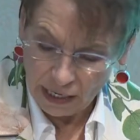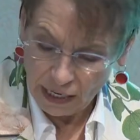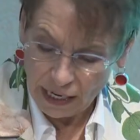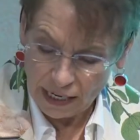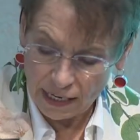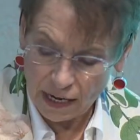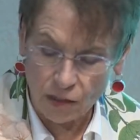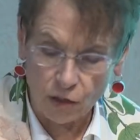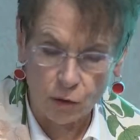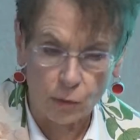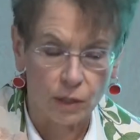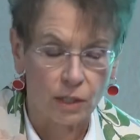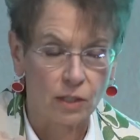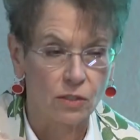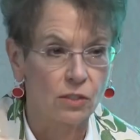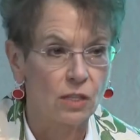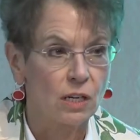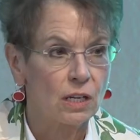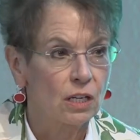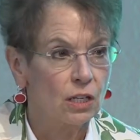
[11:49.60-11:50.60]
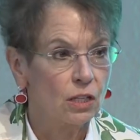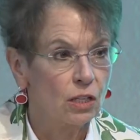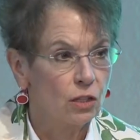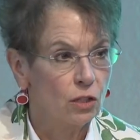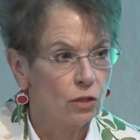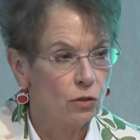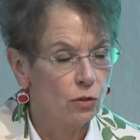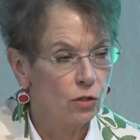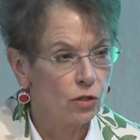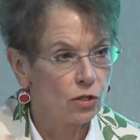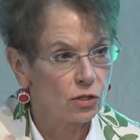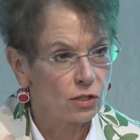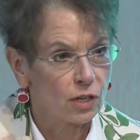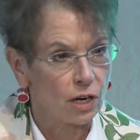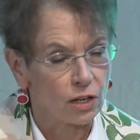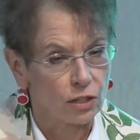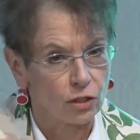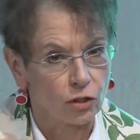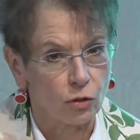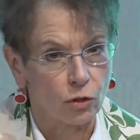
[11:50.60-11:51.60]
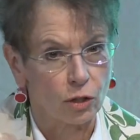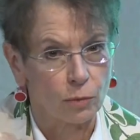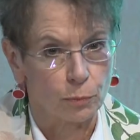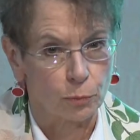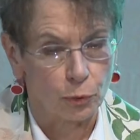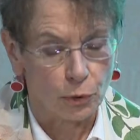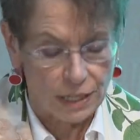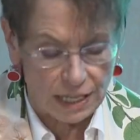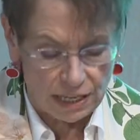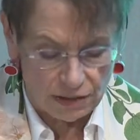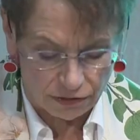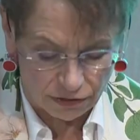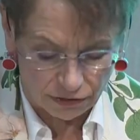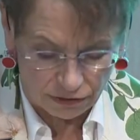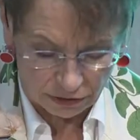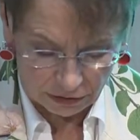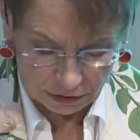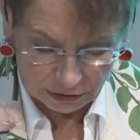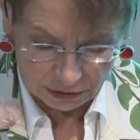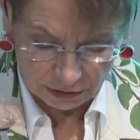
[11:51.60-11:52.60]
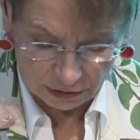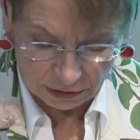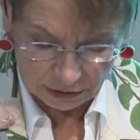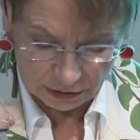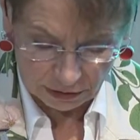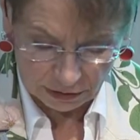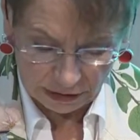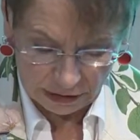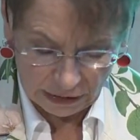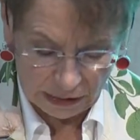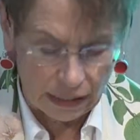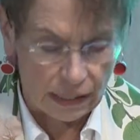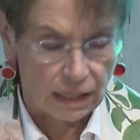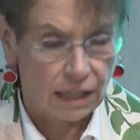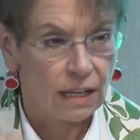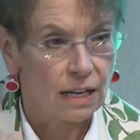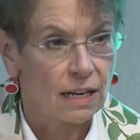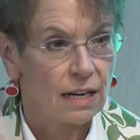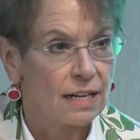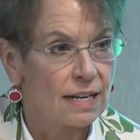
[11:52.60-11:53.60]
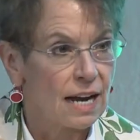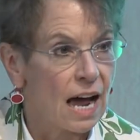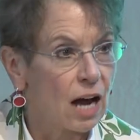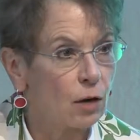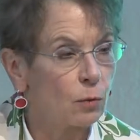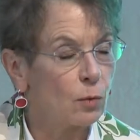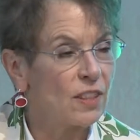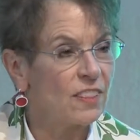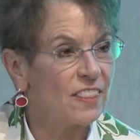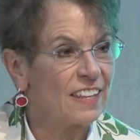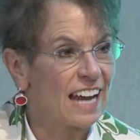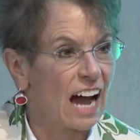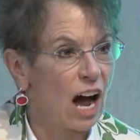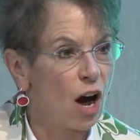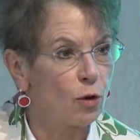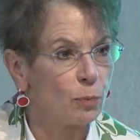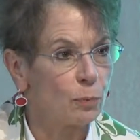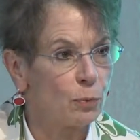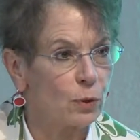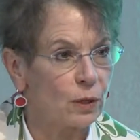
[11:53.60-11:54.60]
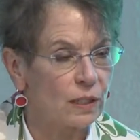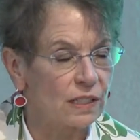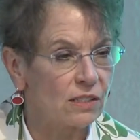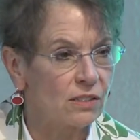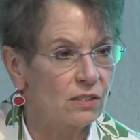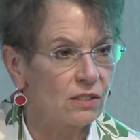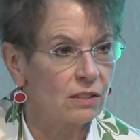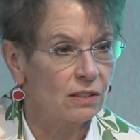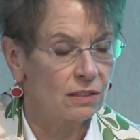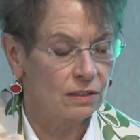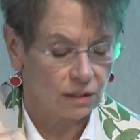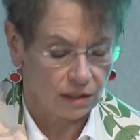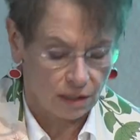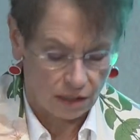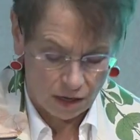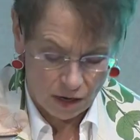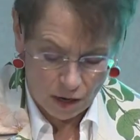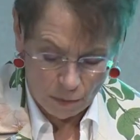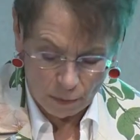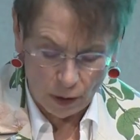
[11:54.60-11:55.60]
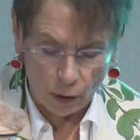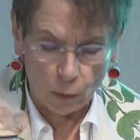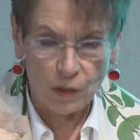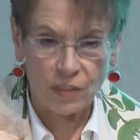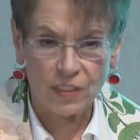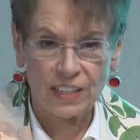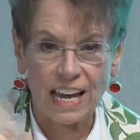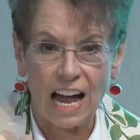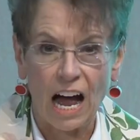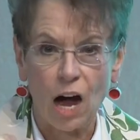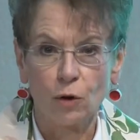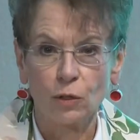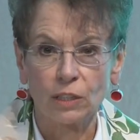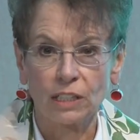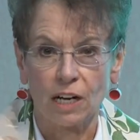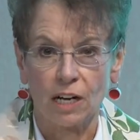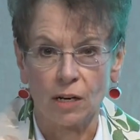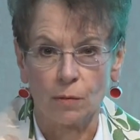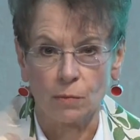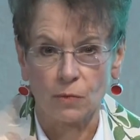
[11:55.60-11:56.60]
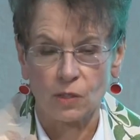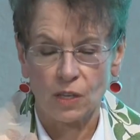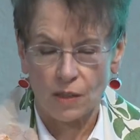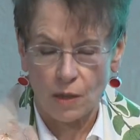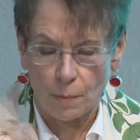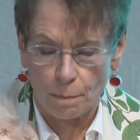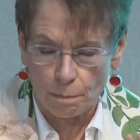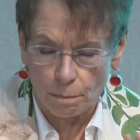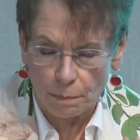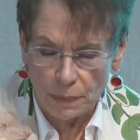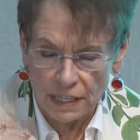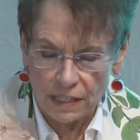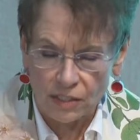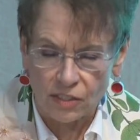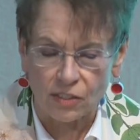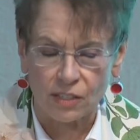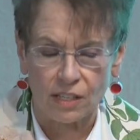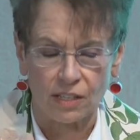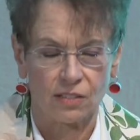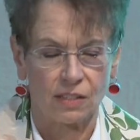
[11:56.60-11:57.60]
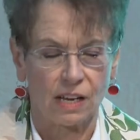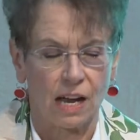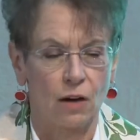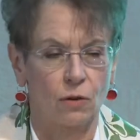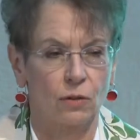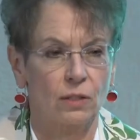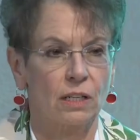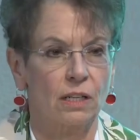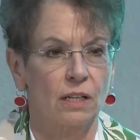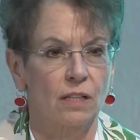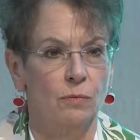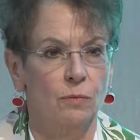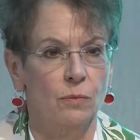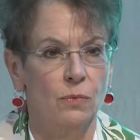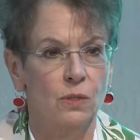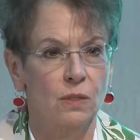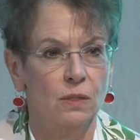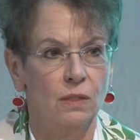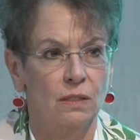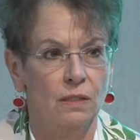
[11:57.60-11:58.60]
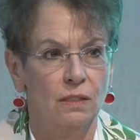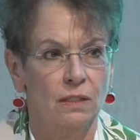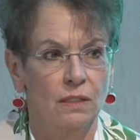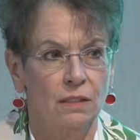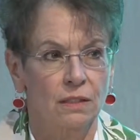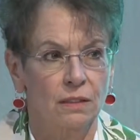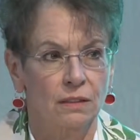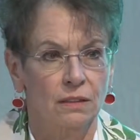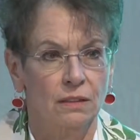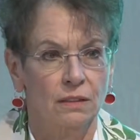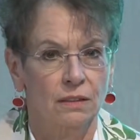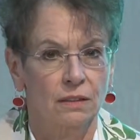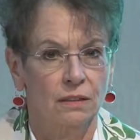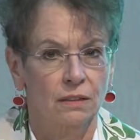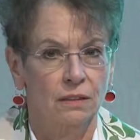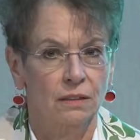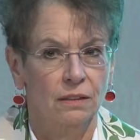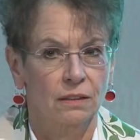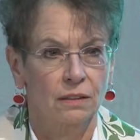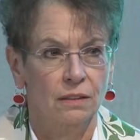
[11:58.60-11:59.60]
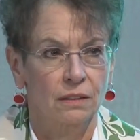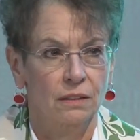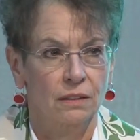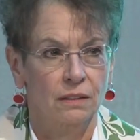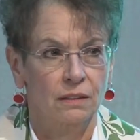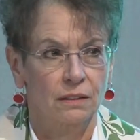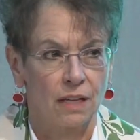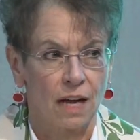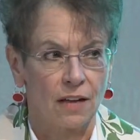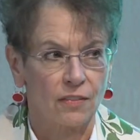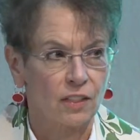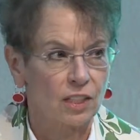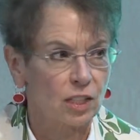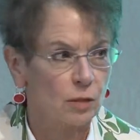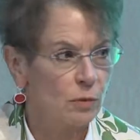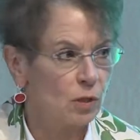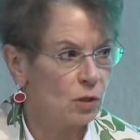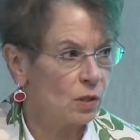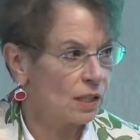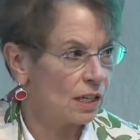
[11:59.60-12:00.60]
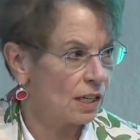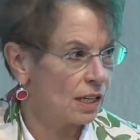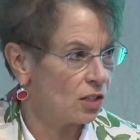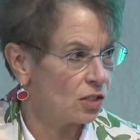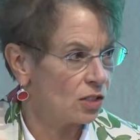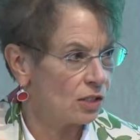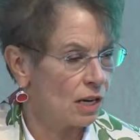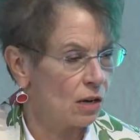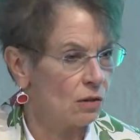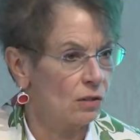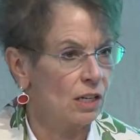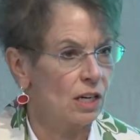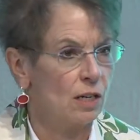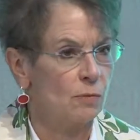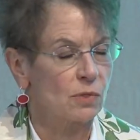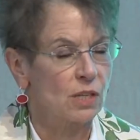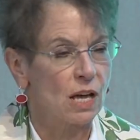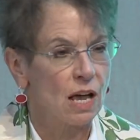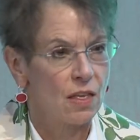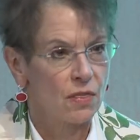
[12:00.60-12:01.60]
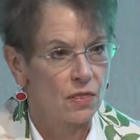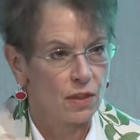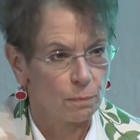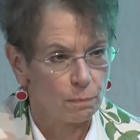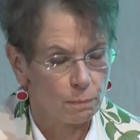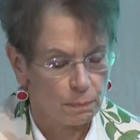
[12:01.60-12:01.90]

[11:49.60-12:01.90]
In other words, you start your brief not with the outputs, but with the outcomes, the business outcomes, not the communication outcomes, the